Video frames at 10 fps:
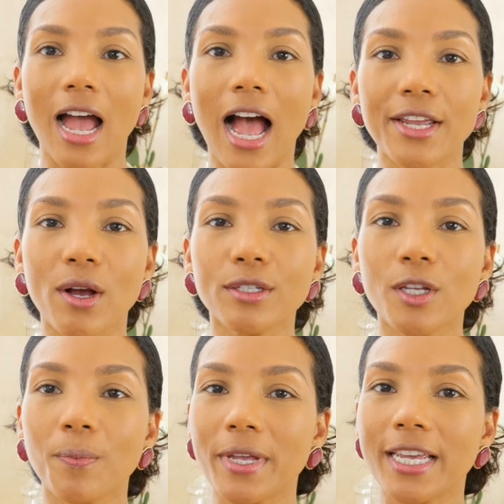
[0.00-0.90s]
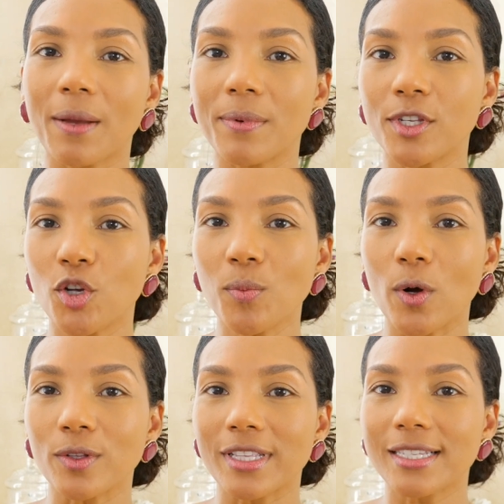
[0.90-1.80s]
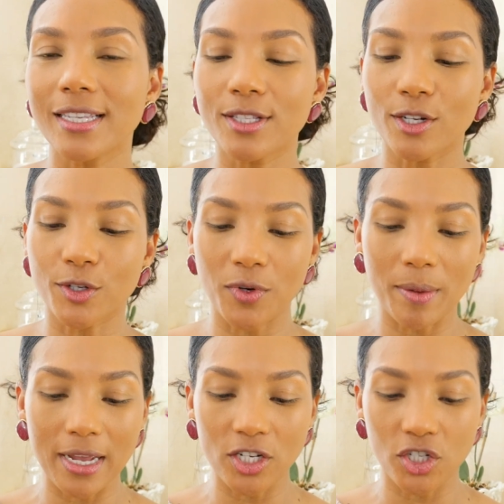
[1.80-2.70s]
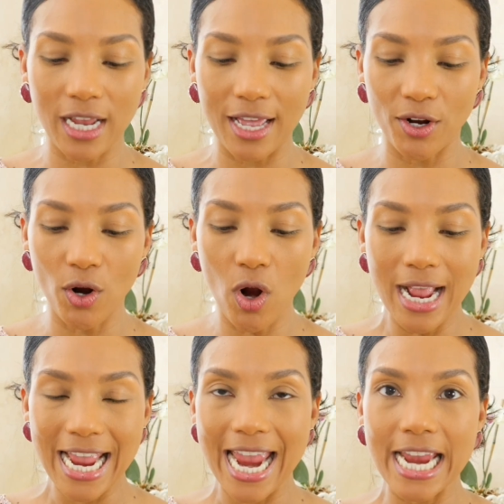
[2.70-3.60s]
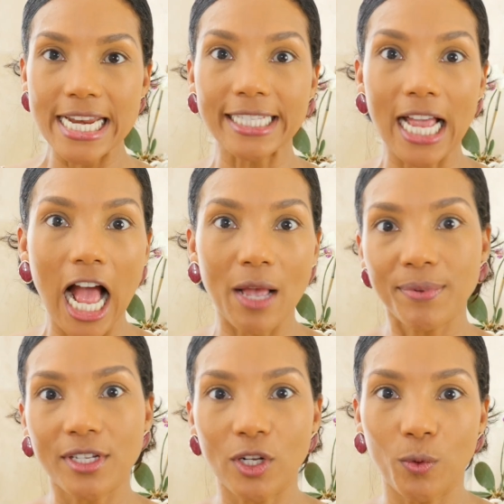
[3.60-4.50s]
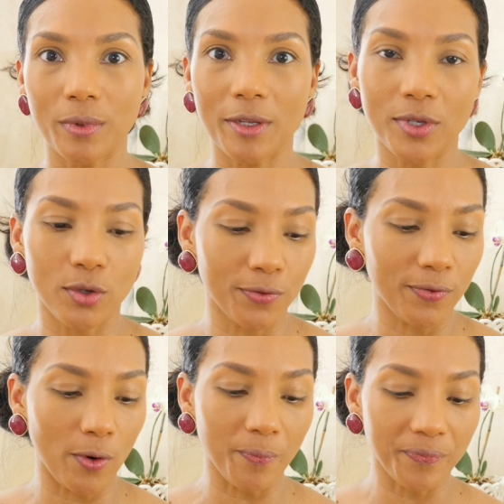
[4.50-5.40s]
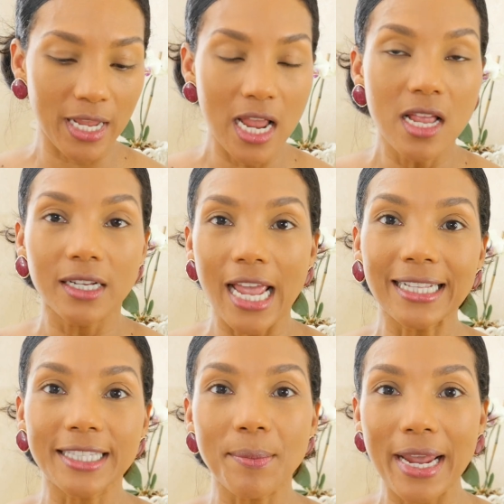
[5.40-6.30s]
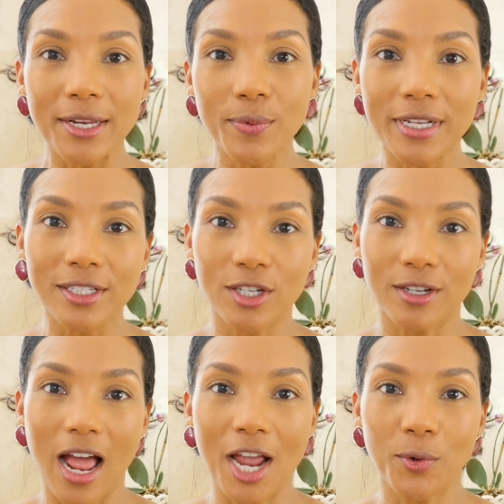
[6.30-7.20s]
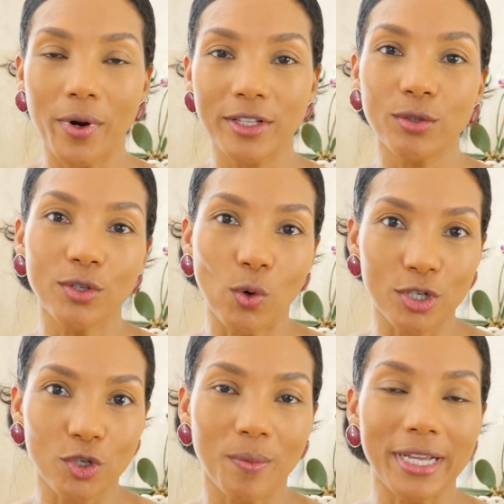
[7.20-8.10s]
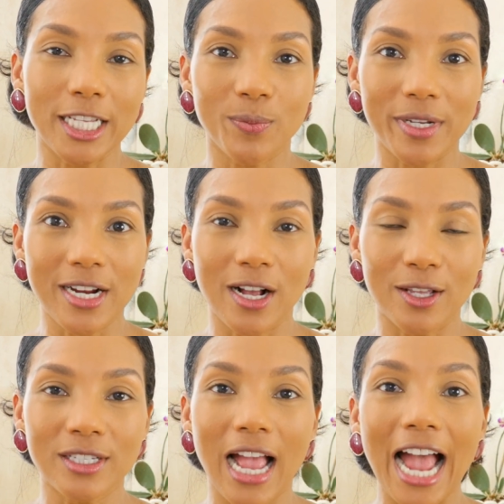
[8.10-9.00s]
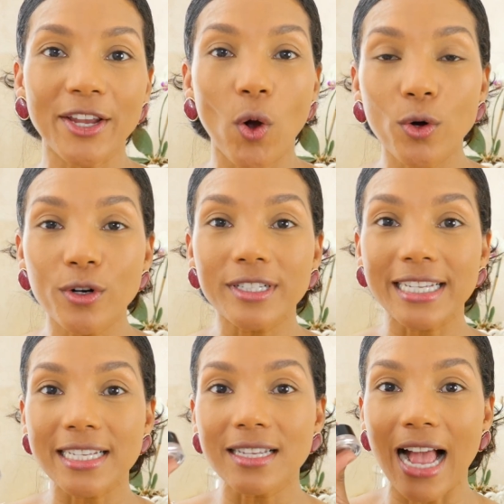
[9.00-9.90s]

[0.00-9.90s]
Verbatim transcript: I also pick up New Moon. This is their cream eyeshadow and it's absolutely beautiful. And the main reason I went to Nordstrom is because I ordered this